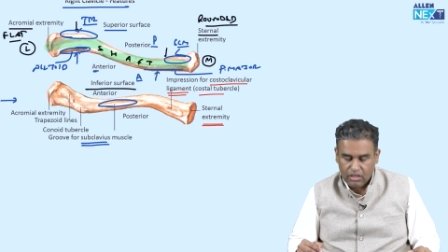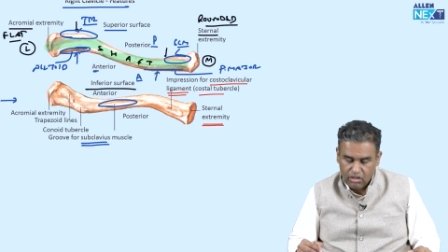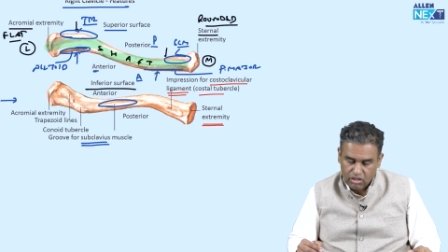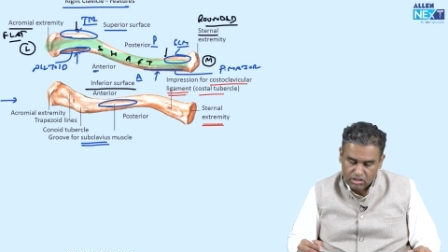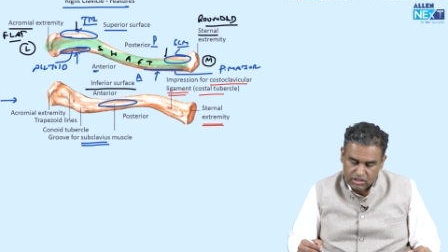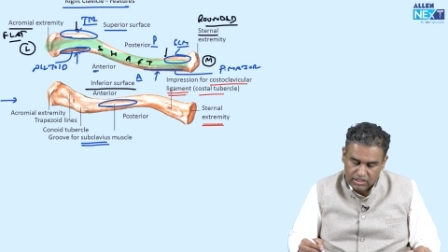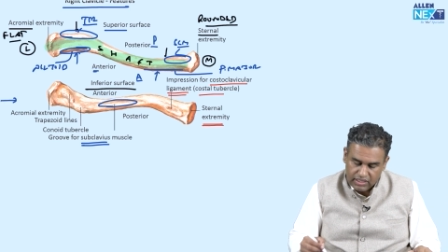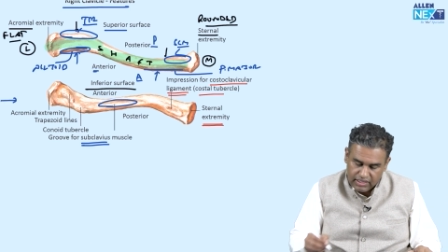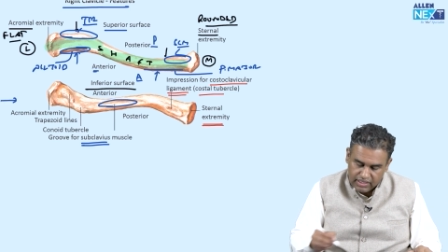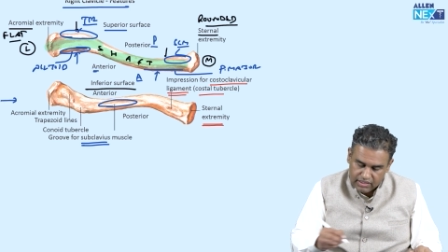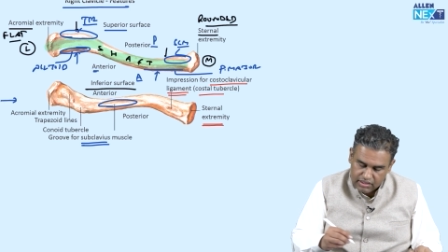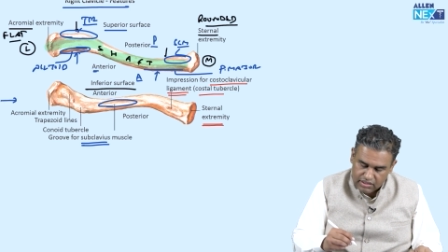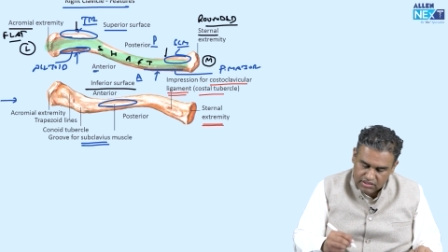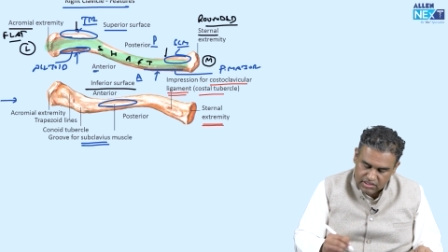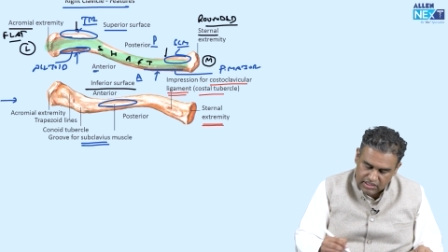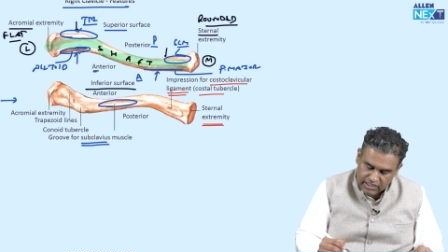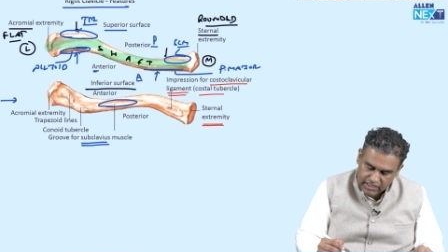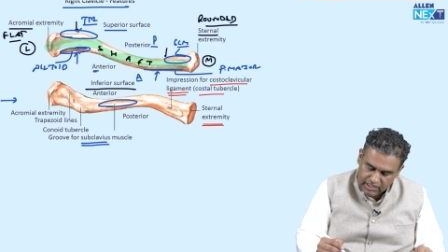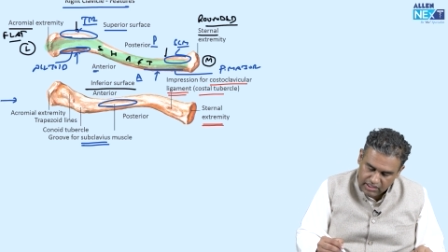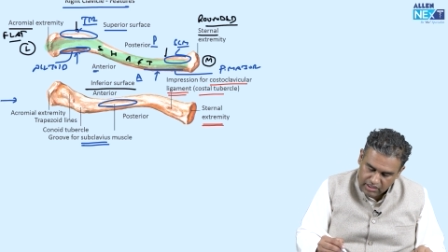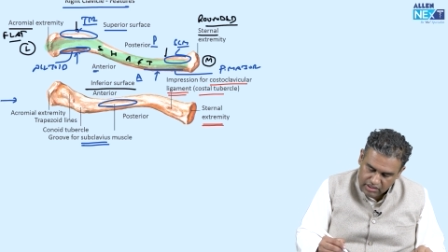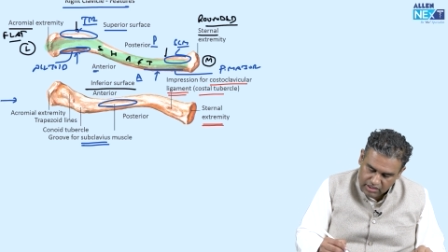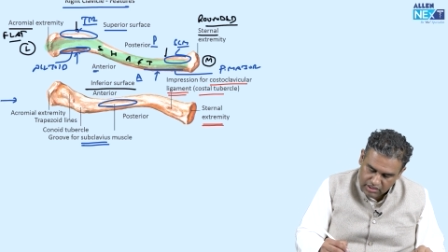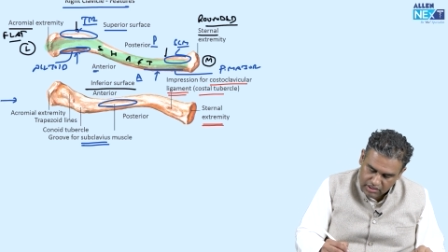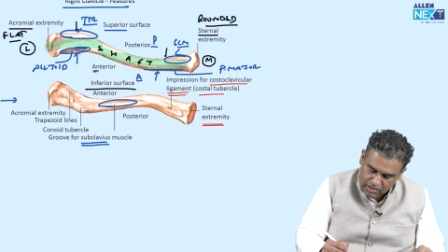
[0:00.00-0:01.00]
On the lateral
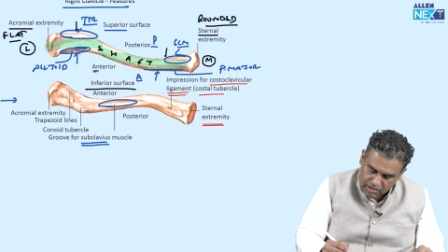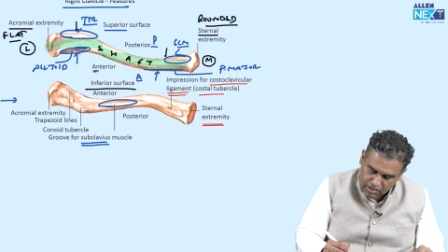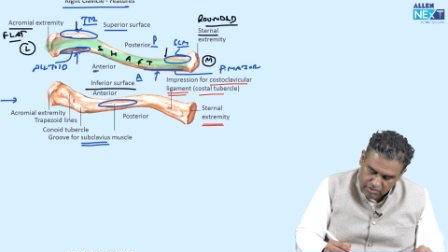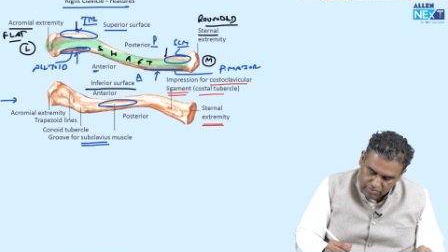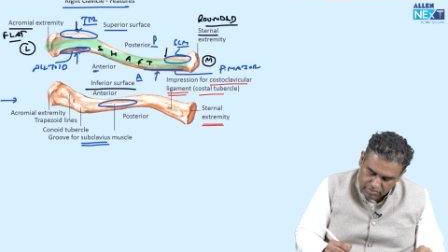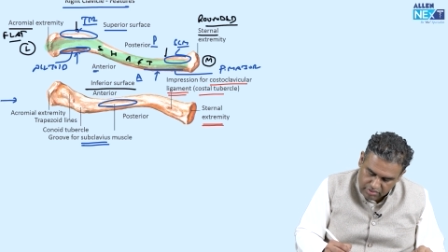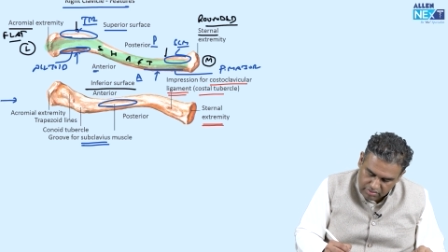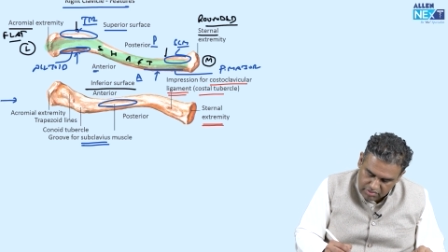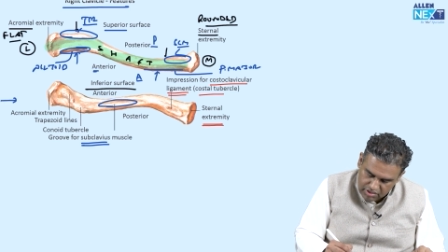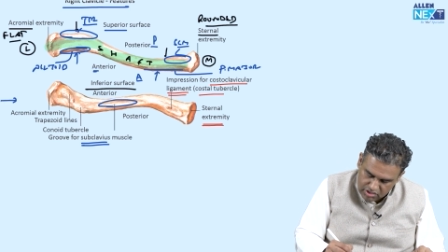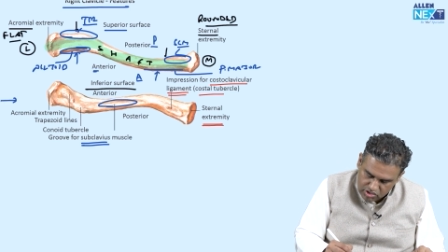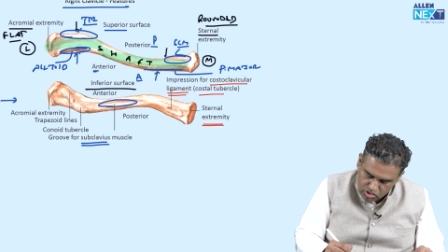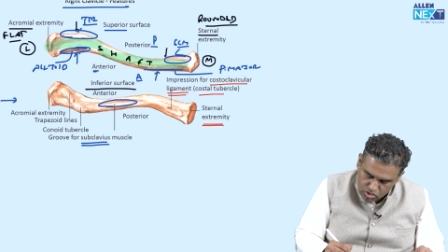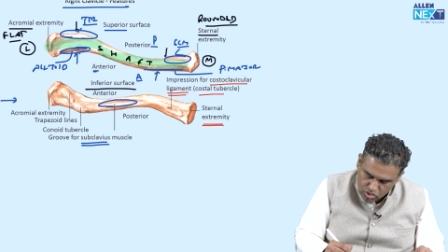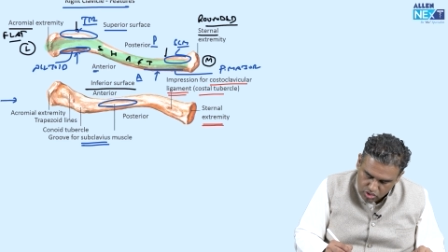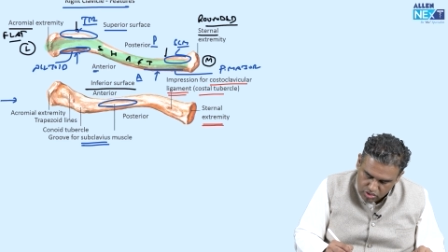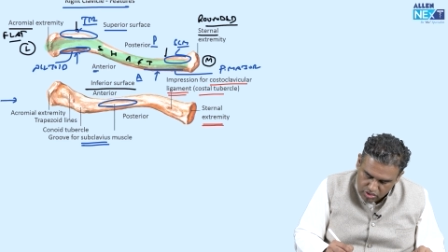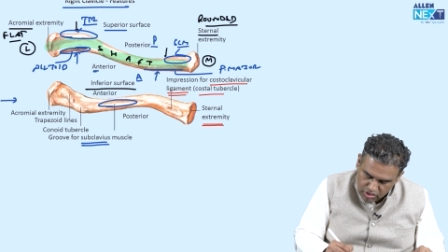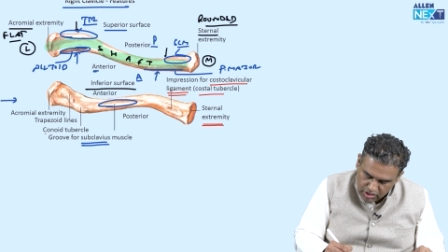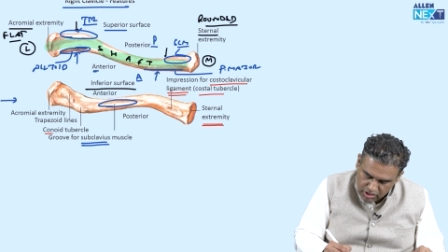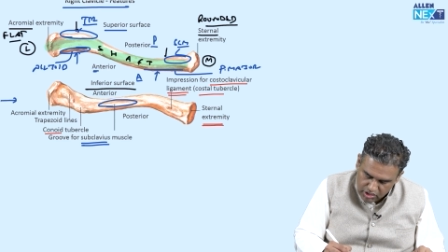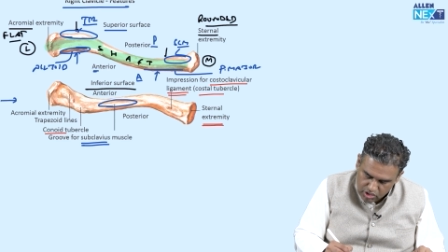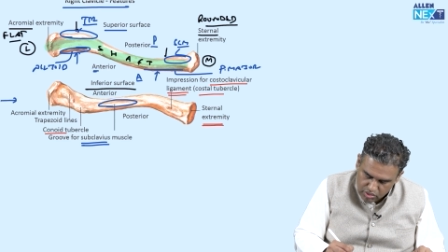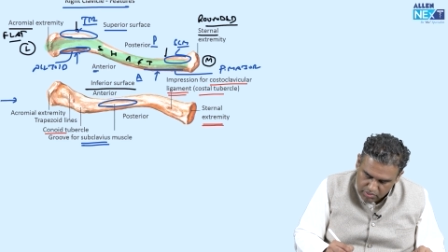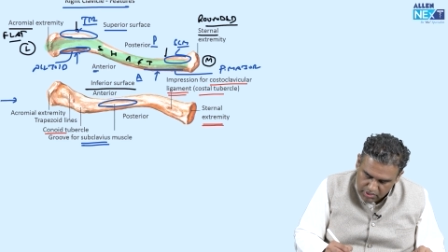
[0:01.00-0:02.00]
side, we have this
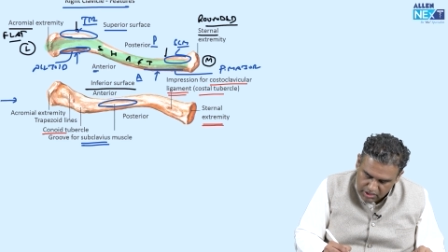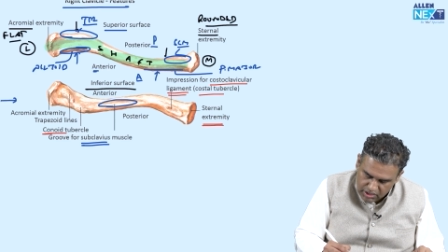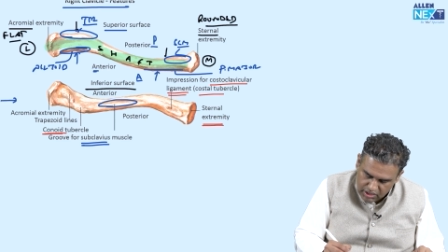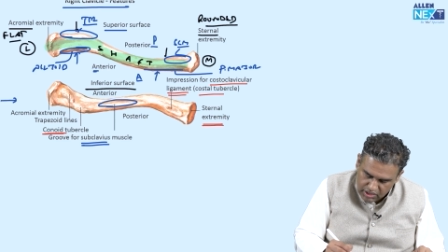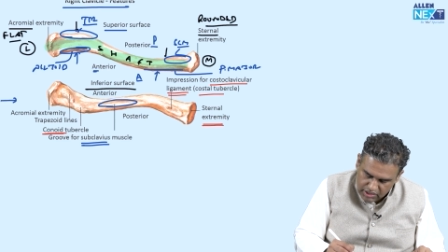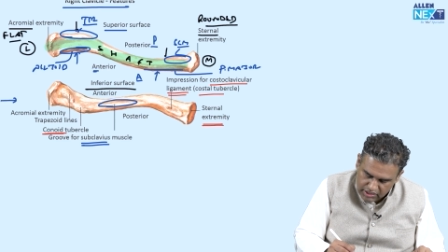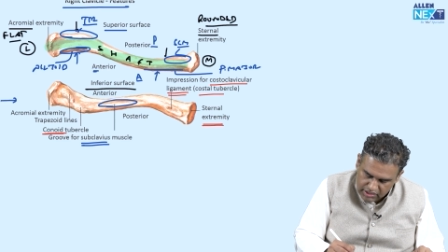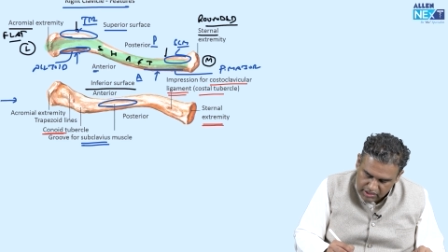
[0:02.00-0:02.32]
conoid tubercle